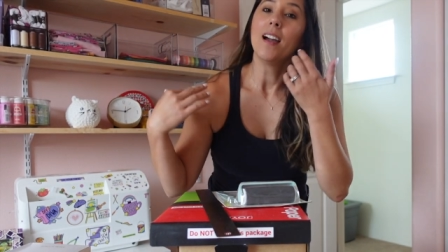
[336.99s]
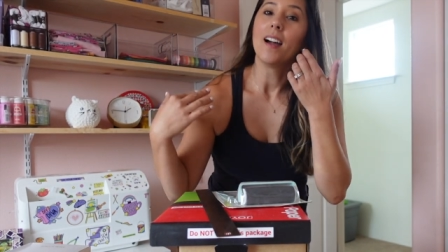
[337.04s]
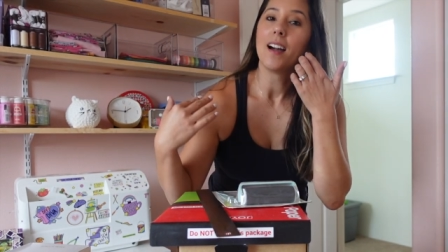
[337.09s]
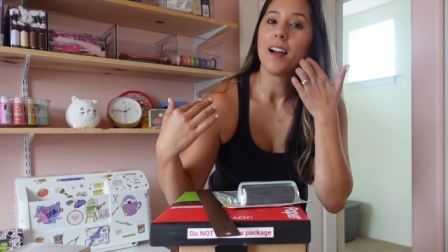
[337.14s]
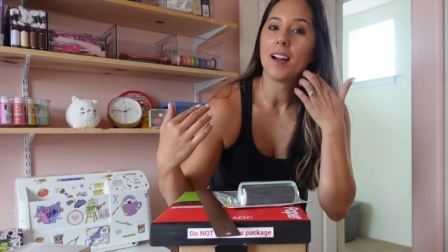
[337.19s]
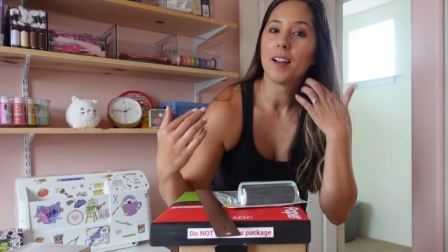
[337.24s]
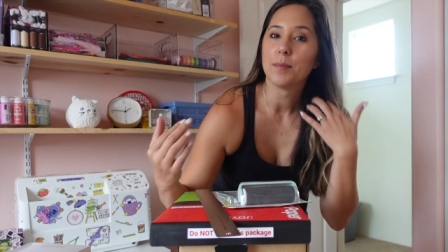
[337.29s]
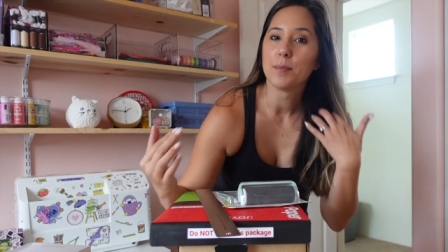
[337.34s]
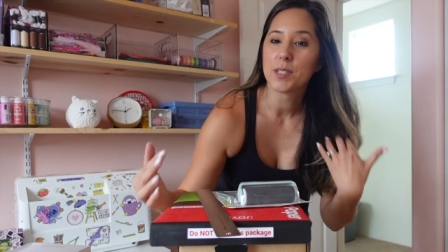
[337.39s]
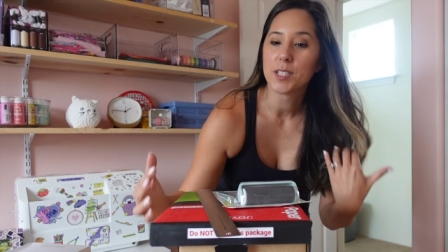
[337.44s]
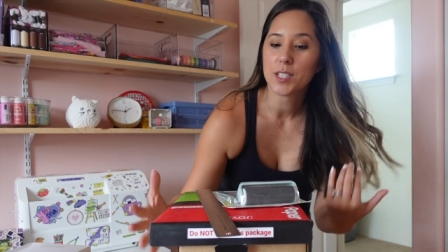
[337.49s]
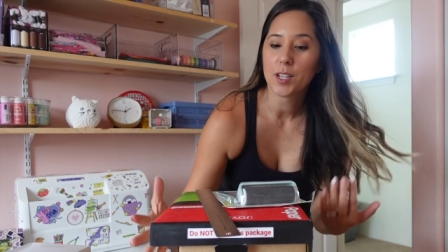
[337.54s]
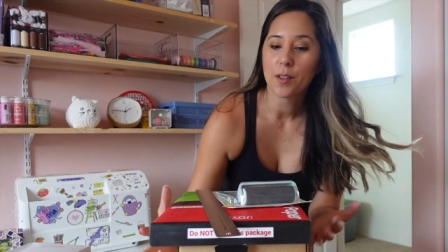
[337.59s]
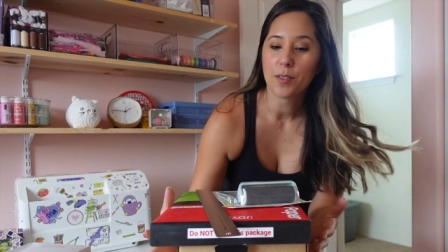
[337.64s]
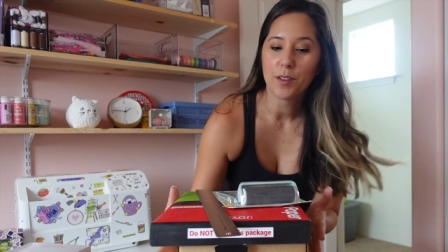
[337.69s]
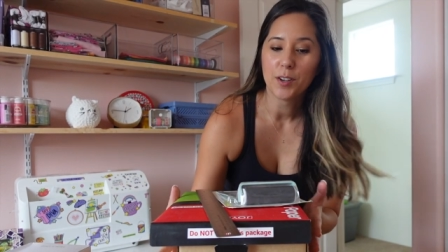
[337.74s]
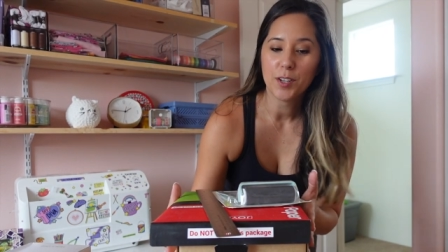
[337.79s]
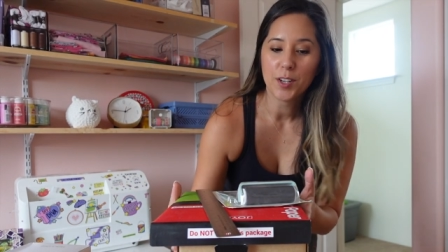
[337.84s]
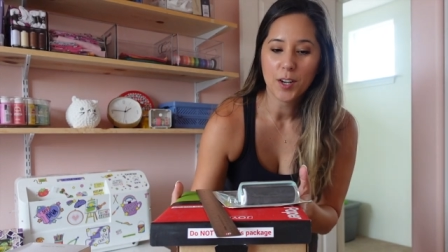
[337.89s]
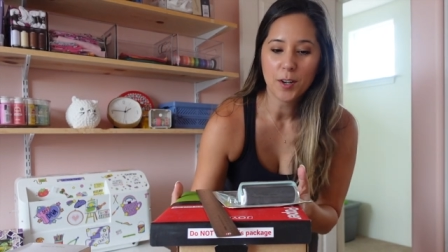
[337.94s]
Um, so the
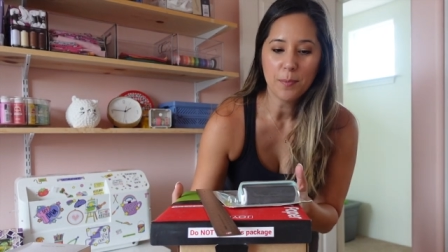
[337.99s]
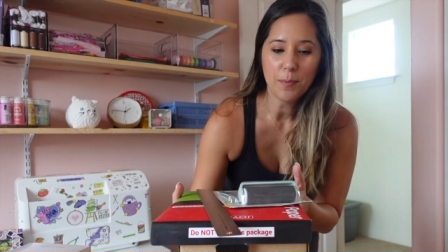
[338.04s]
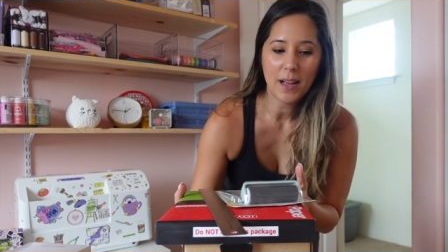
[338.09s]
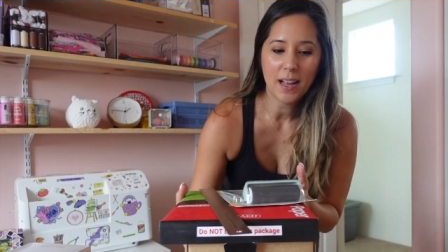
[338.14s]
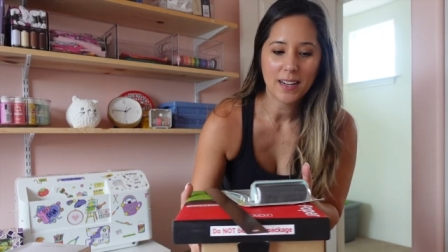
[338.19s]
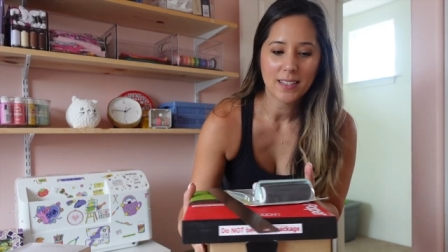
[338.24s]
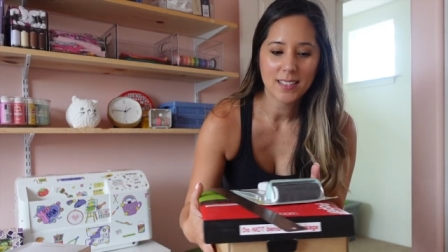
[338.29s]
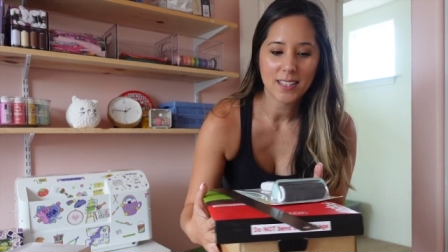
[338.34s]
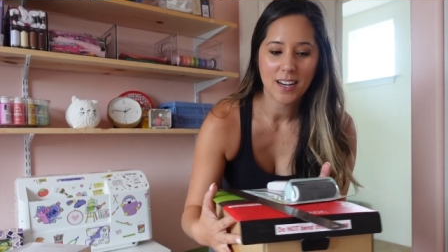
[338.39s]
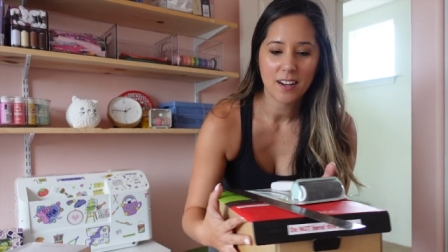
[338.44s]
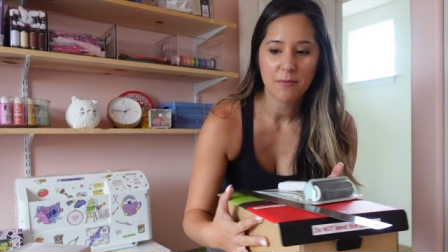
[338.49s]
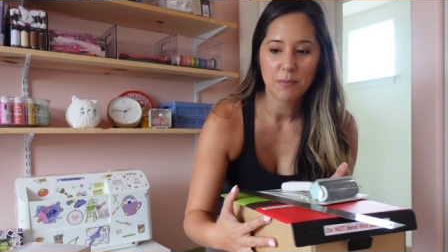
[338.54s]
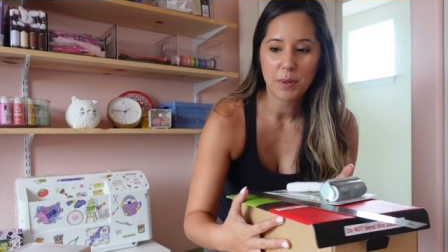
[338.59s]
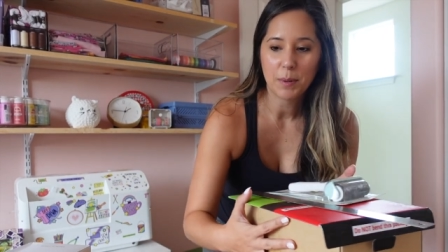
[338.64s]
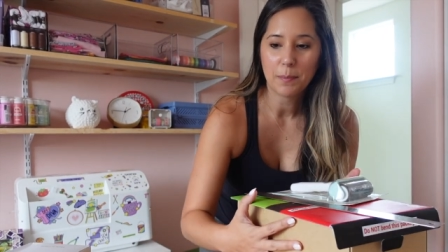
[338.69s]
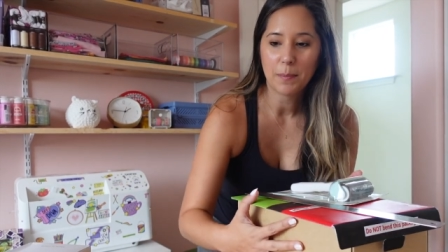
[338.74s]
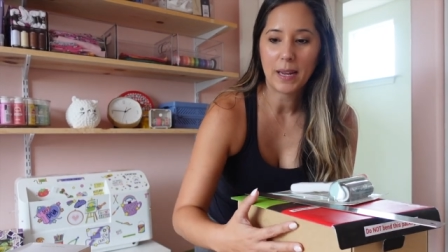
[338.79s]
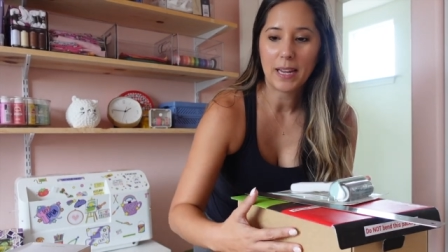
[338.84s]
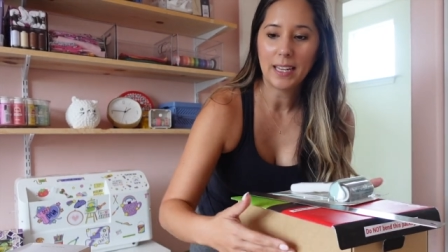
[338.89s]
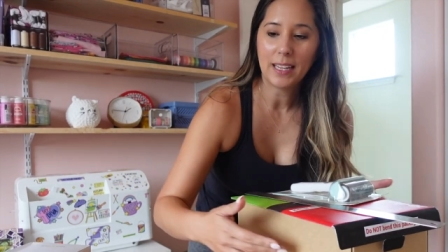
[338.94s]
notepads that I've
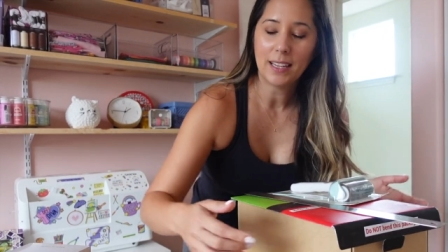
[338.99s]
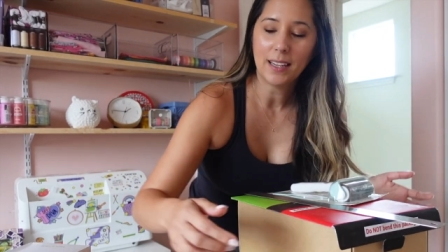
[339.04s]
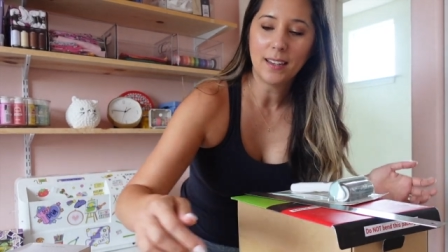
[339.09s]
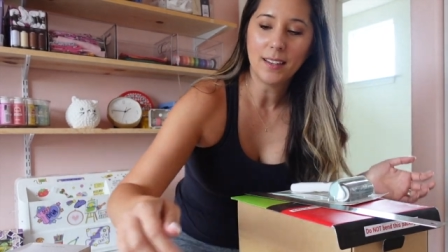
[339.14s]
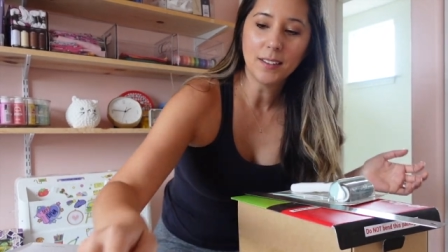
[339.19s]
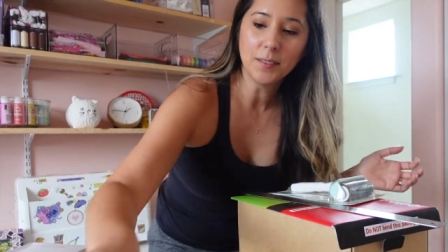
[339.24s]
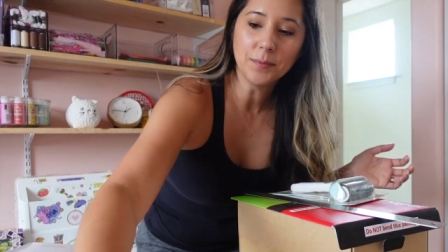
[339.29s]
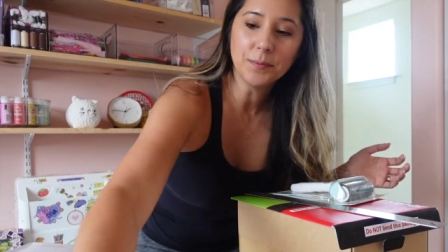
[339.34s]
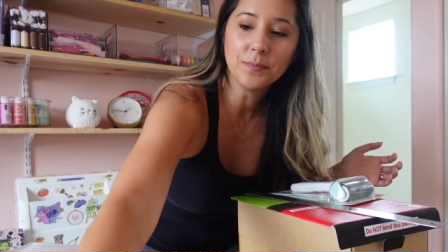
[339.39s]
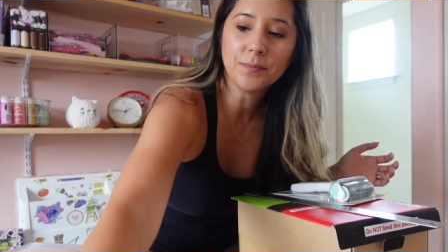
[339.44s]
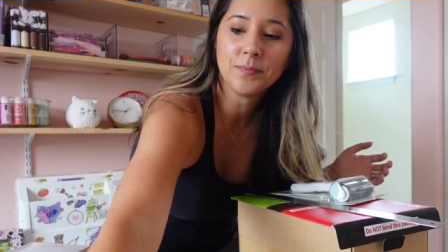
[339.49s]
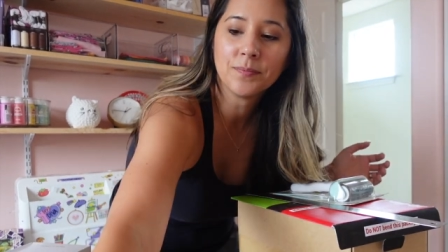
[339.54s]
been making